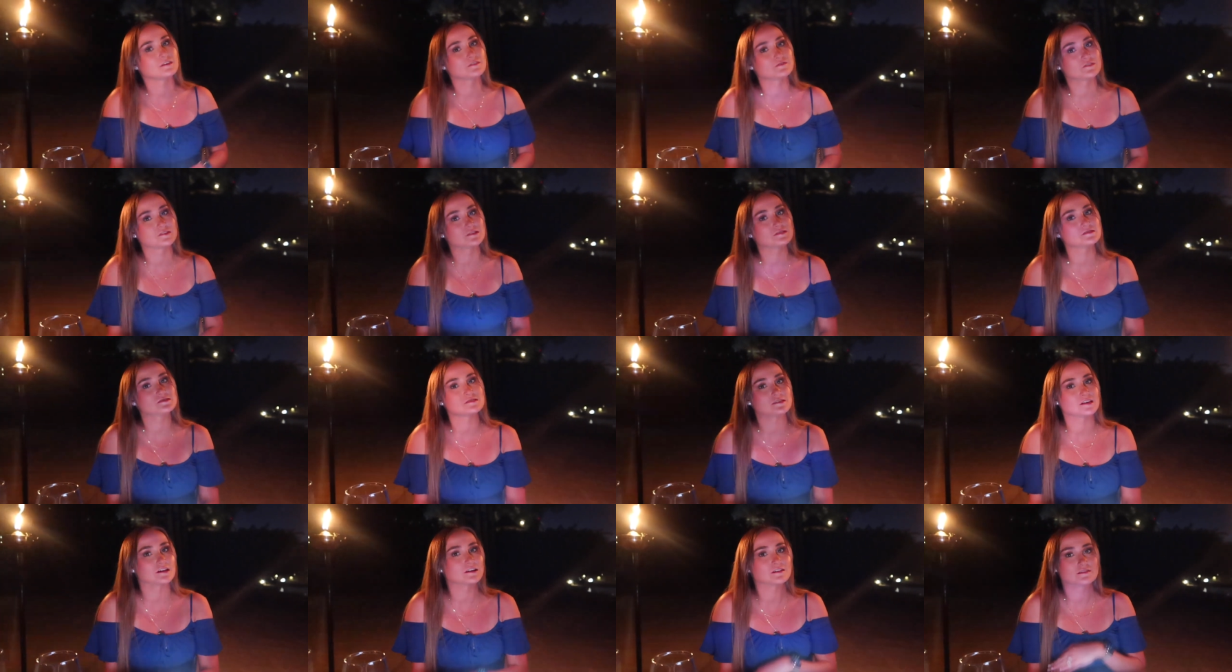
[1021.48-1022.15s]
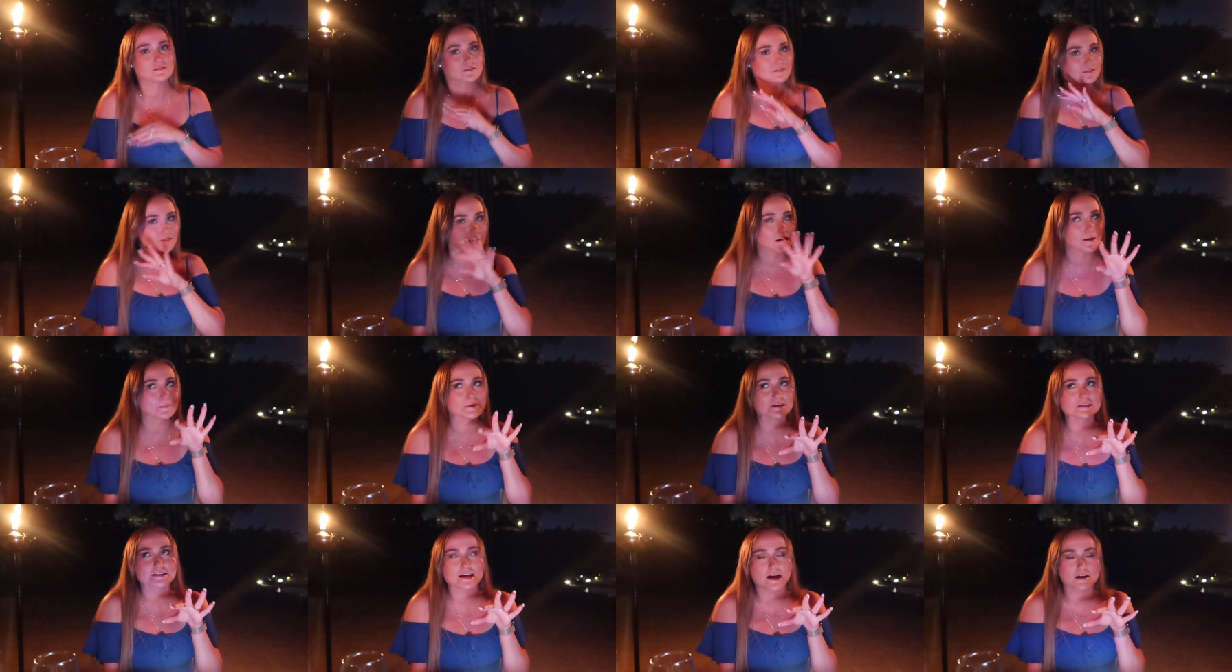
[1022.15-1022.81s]
of yep. this. Like
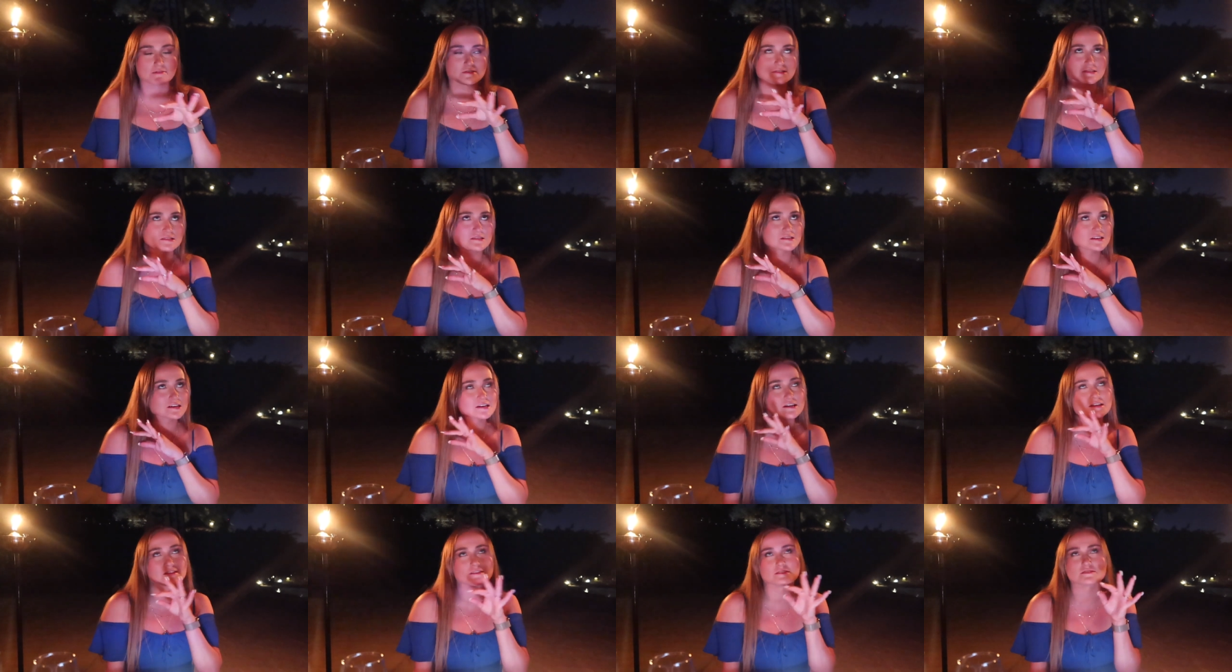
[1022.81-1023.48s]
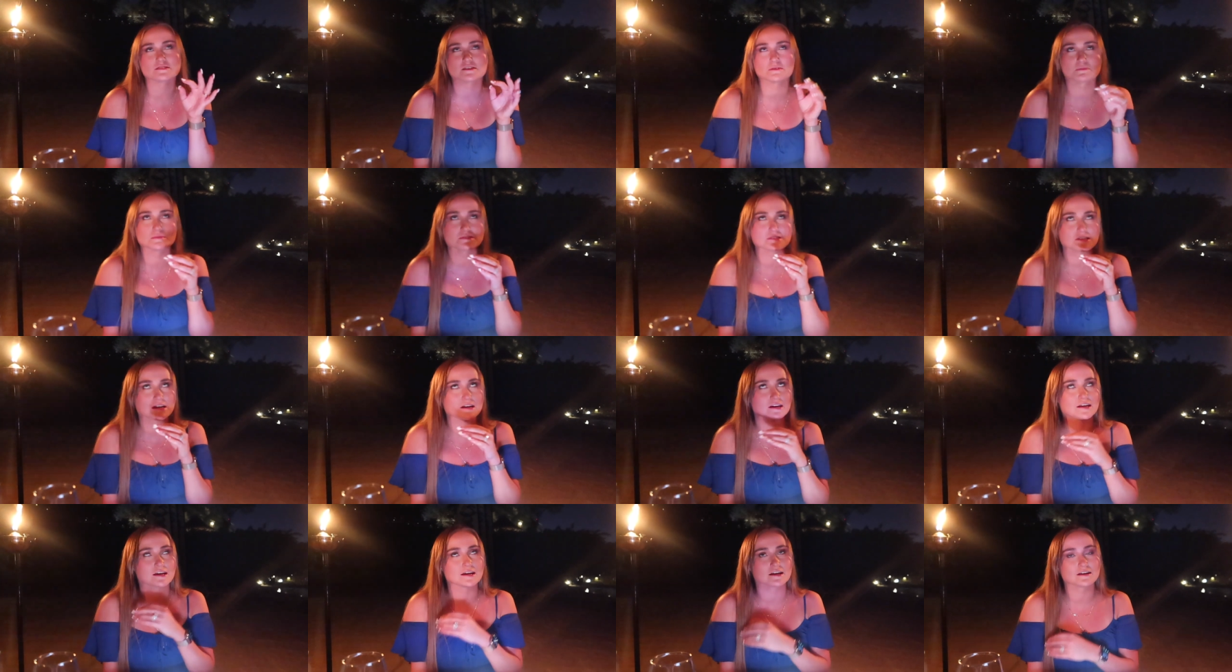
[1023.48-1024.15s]
coming down to see it and the sun was
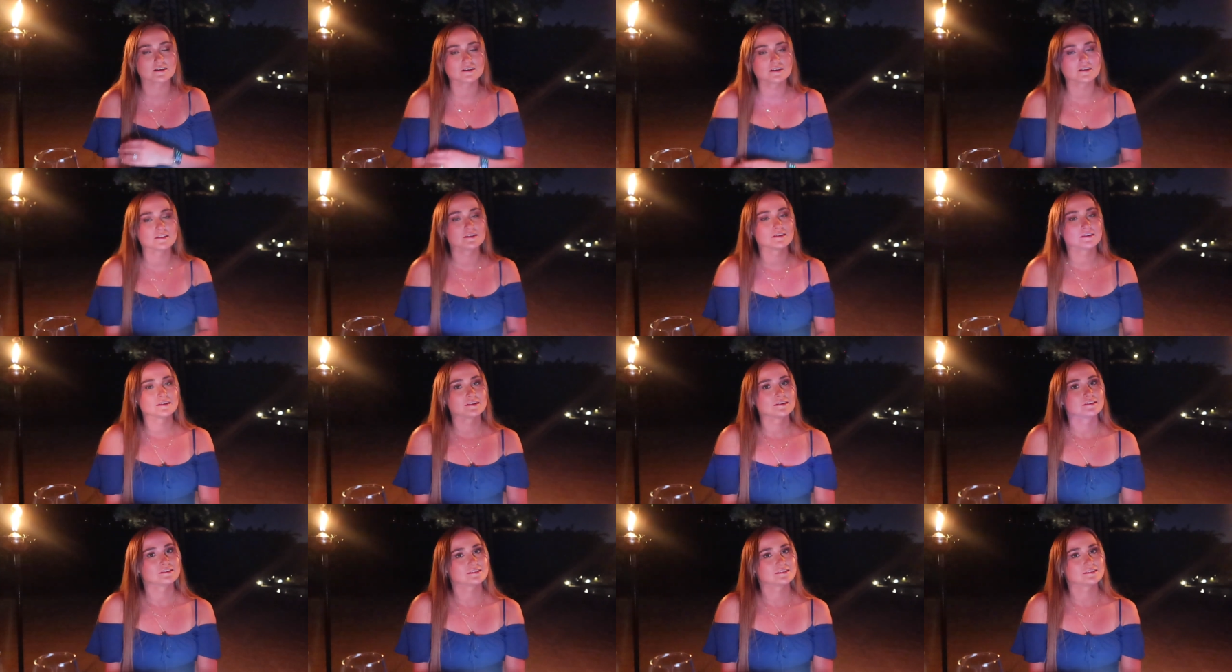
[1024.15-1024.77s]
setting. It was stunning.